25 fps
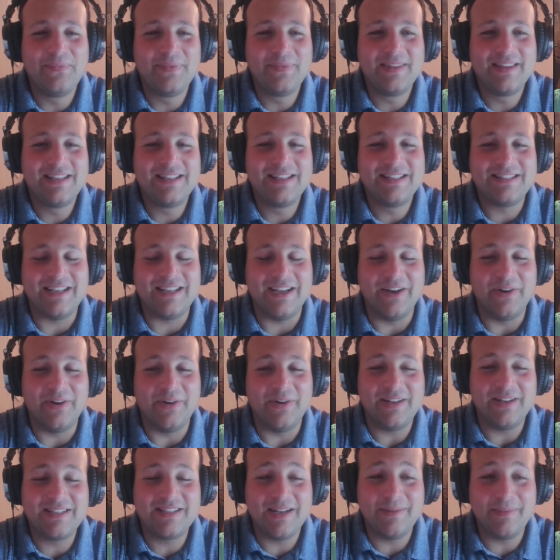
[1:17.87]
my god. So
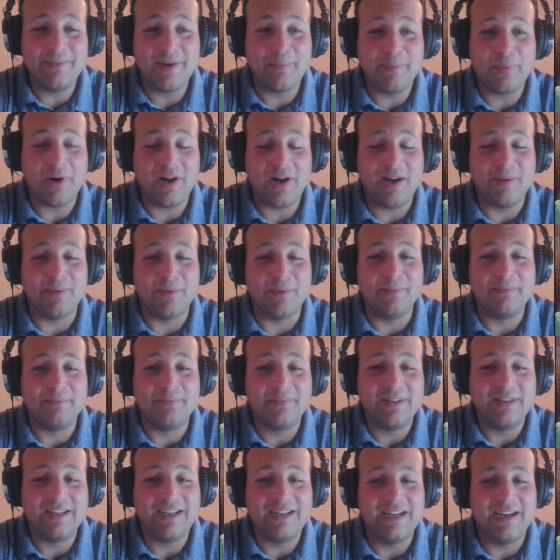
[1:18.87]
it's gonna be a problem.
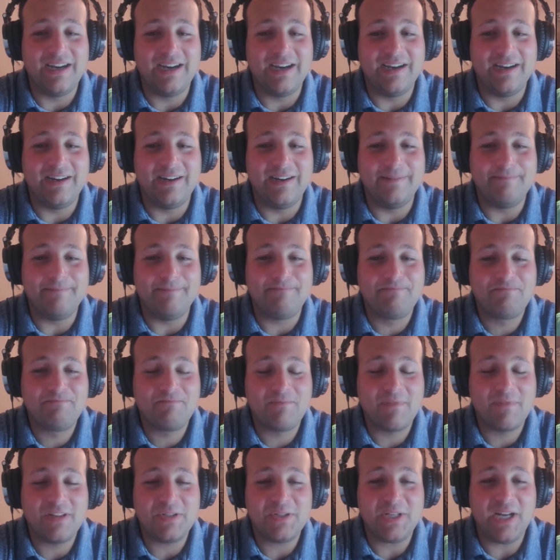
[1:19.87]
Um,
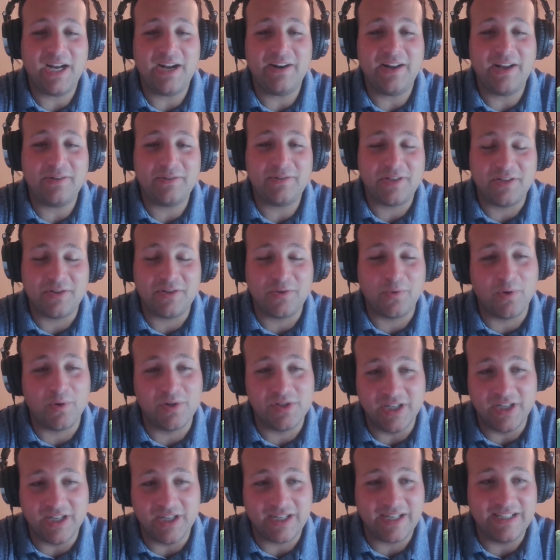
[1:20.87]
shout out to Tour
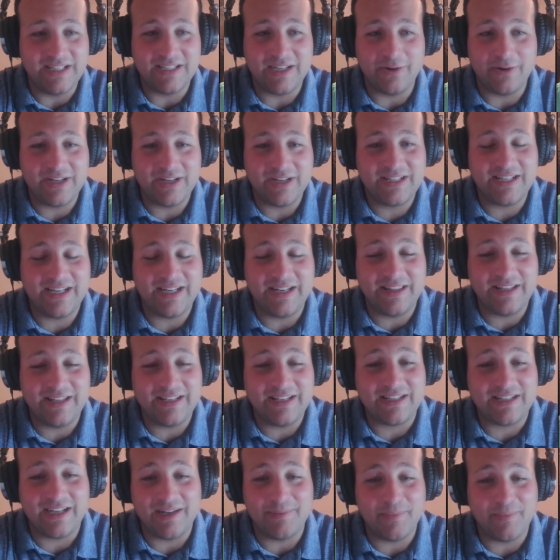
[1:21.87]
Junkies. I already said
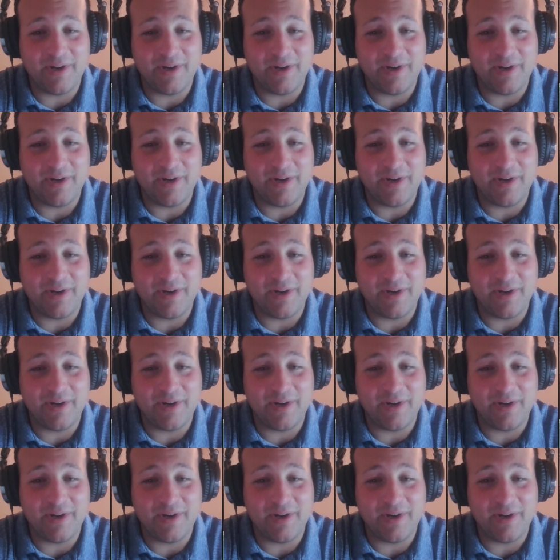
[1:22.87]
this on